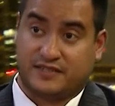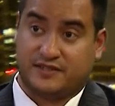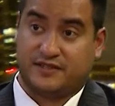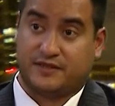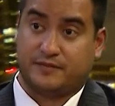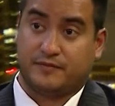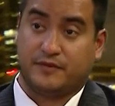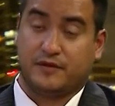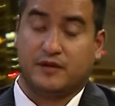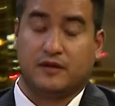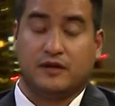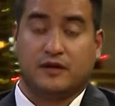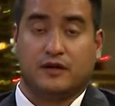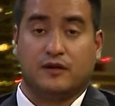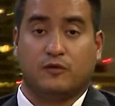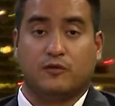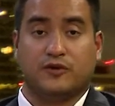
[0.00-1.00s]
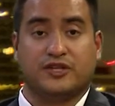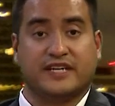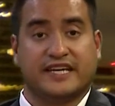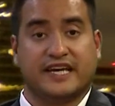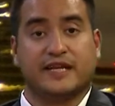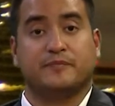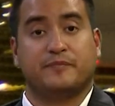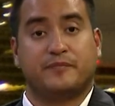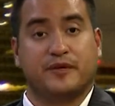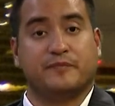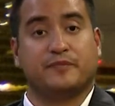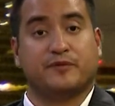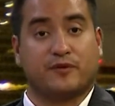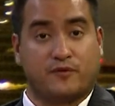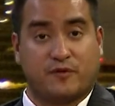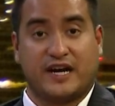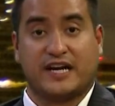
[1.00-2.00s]
tip. When you're getting people
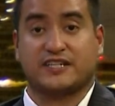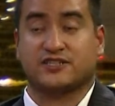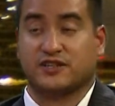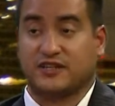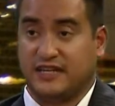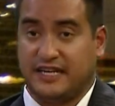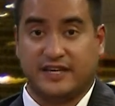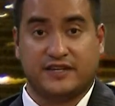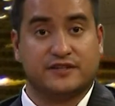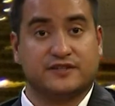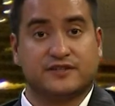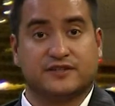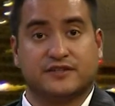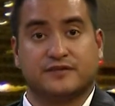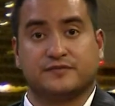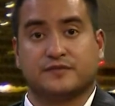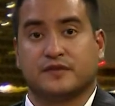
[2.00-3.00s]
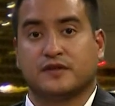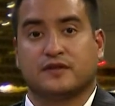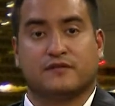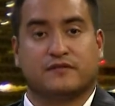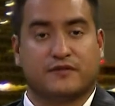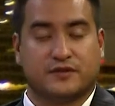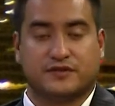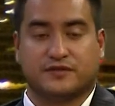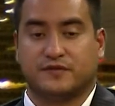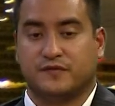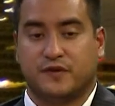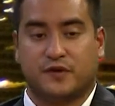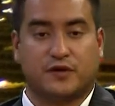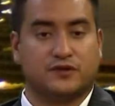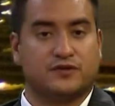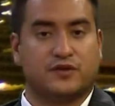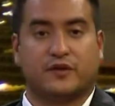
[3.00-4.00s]
to write your letters, first of
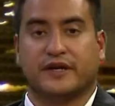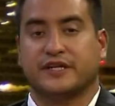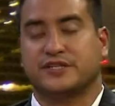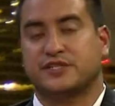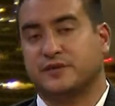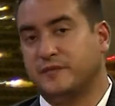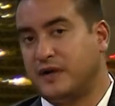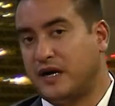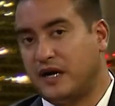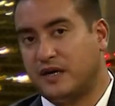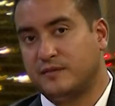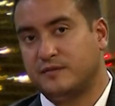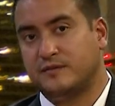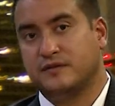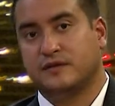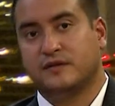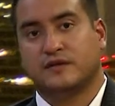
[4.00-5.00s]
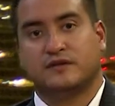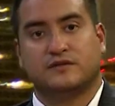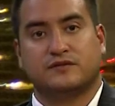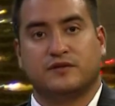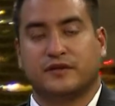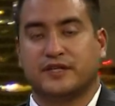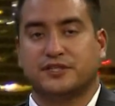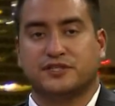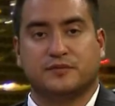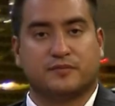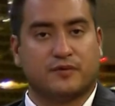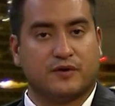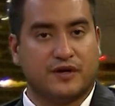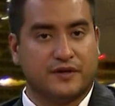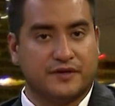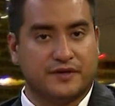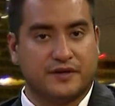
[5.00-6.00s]
all, don't get your mom, don't get your
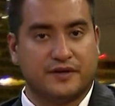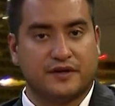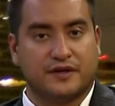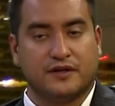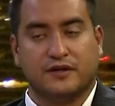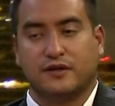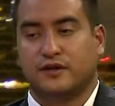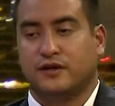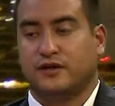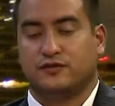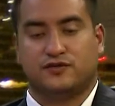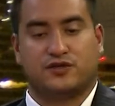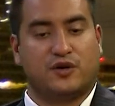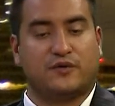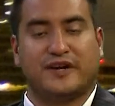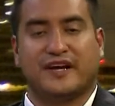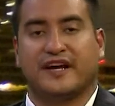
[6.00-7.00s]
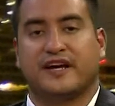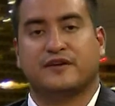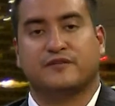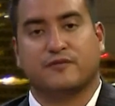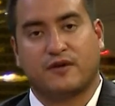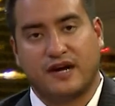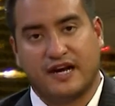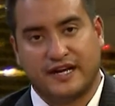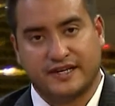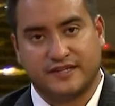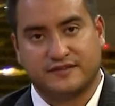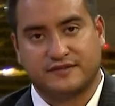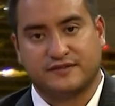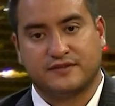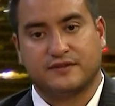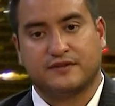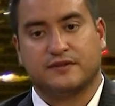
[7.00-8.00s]
brother, don't handwrite
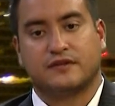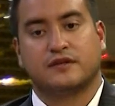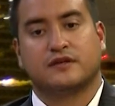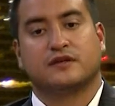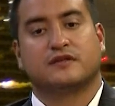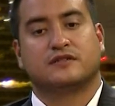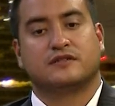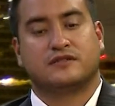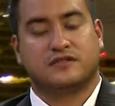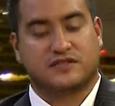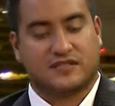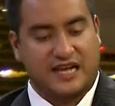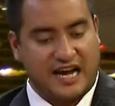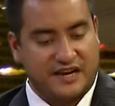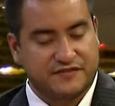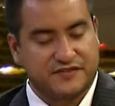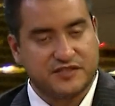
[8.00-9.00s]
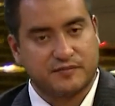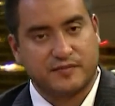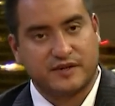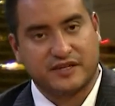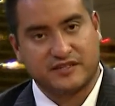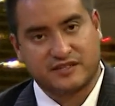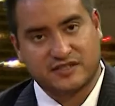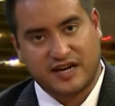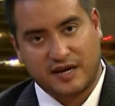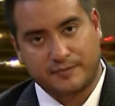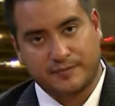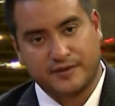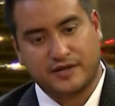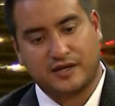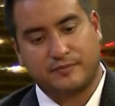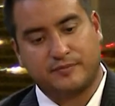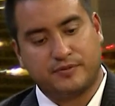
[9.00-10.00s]
it. So have somebody type it
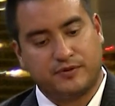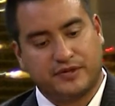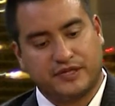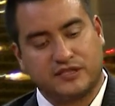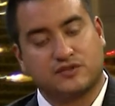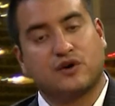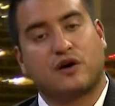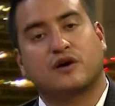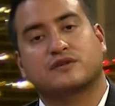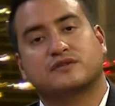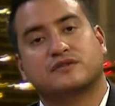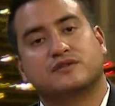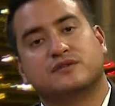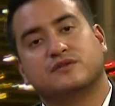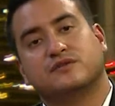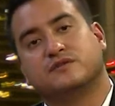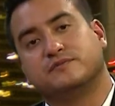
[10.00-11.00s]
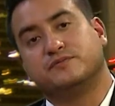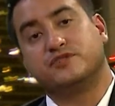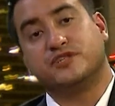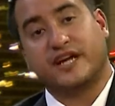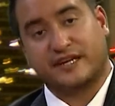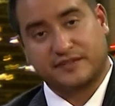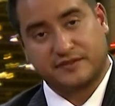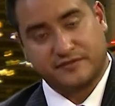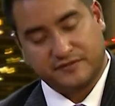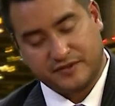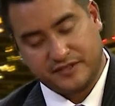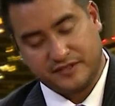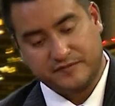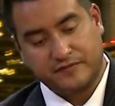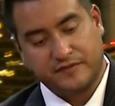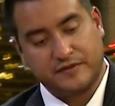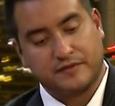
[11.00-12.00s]
up who can talk to you objectively